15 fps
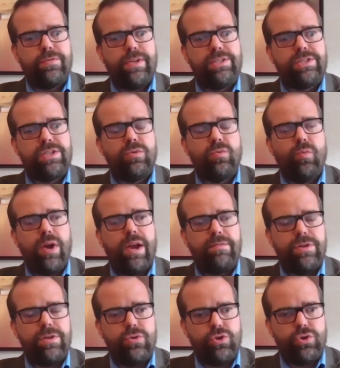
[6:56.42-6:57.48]
facing
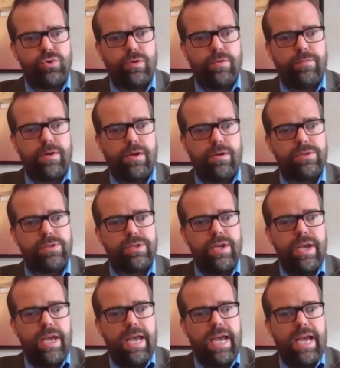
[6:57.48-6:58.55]
revenue shortfalls
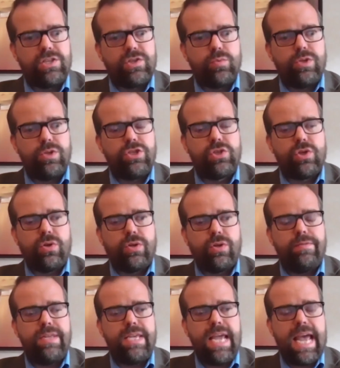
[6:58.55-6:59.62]
as a result
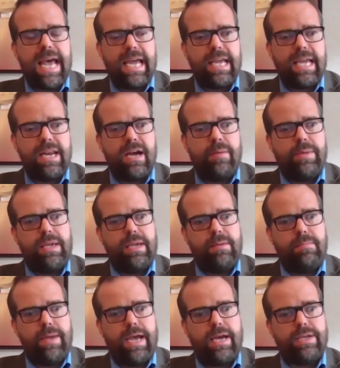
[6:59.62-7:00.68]
of the economic
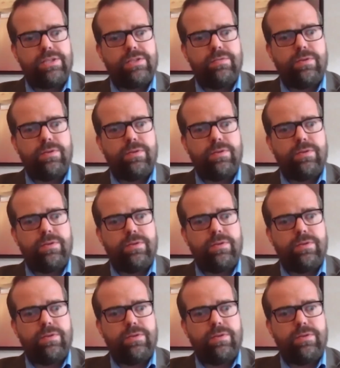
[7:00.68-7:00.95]
impacts of